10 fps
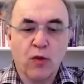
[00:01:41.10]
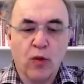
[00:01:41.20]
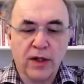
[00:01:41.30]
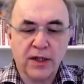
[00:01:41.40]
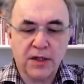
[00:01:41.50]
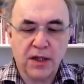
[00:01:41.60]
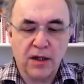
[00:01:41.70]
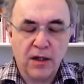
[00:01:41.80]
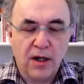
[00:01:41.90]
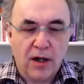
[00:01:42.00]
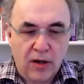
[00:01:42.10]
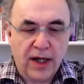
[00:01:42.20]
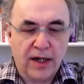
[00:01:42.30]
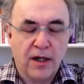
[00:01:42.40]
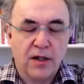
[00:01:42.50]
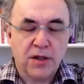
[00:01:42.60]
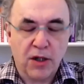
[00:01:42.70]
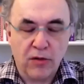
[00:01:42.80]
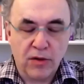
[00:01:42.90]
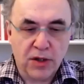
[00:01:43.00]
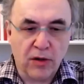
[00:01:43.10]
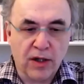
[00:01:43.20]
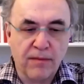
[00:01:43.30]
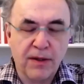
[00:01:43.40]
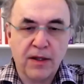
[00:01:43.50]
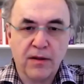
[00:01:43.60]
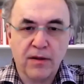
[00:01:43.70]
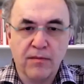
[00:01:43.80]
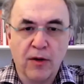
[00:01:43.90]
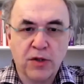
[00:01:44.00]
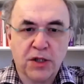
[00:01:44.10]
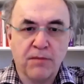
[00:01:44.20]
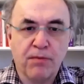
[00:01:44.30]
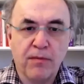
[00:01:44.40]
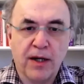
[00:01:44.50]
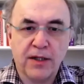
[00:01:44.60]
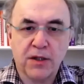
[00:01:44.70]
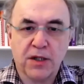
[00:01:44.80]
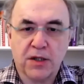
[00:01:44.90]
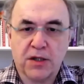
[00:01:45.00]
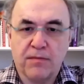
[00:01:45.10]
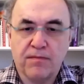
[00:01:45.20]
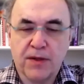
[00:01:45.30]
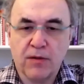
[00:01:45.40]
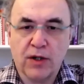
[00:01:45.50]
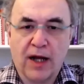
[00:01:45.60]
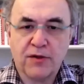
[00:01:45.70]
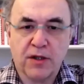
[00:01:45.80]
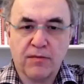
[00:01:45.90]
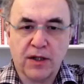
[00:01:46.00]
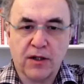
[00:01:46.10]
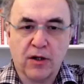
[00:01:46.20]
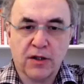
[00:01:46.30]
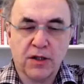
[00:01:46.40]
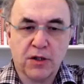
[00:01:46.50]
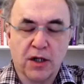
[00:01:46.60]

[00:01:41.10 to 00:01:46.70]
is the So give me the most simple-minded system that would have something non-constructive.